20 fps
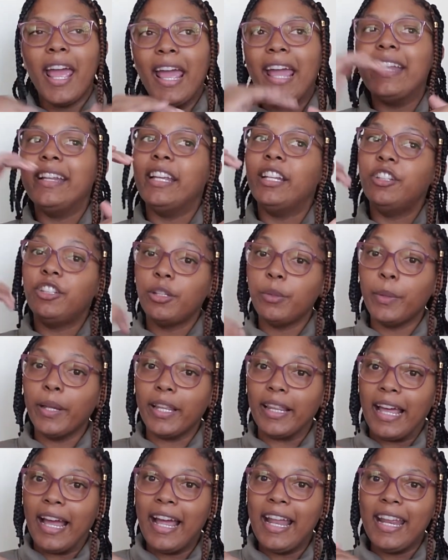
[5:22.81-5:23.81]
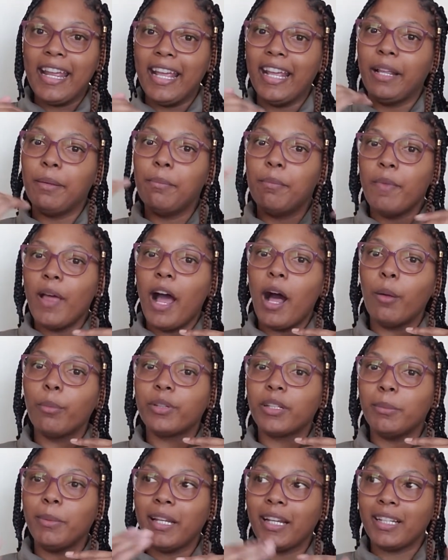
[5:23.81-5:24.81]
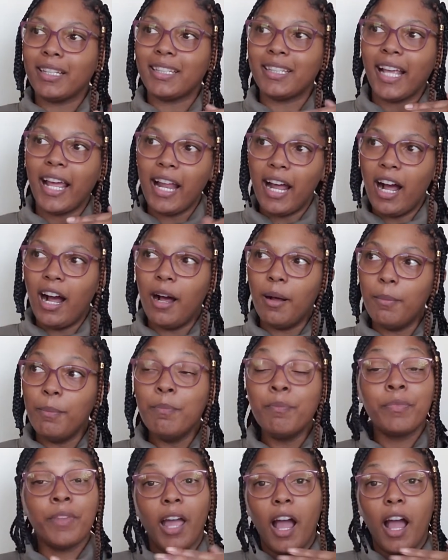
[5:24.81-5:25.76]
And in doing that, it helps me to set up